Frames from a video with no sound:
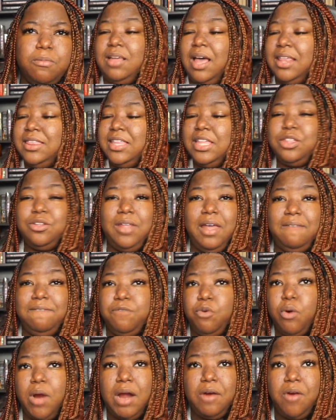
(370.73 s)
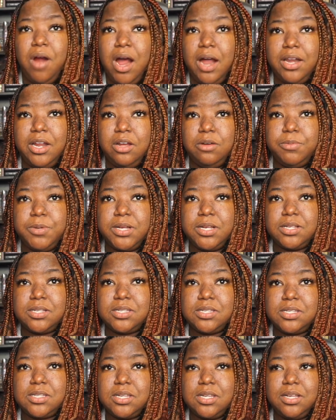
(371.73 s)
I think they're like 4-hour
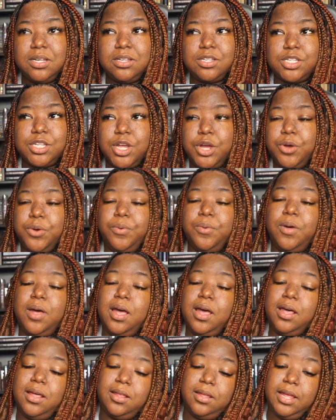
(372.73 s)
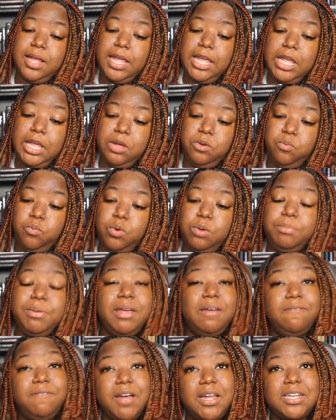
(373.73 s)
audiobooks, so It will be a
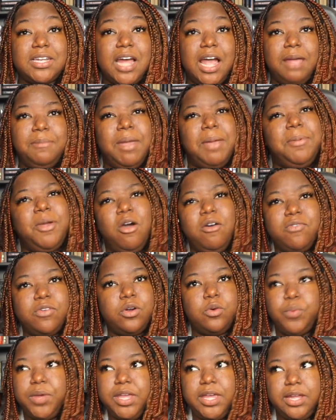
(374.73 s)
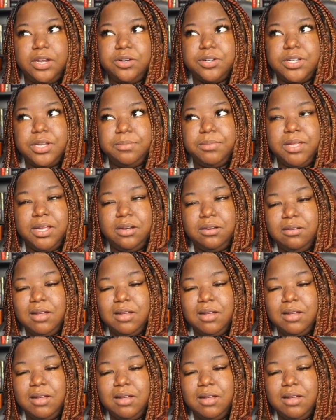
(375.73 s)
fun time, maybe over a weekend or something.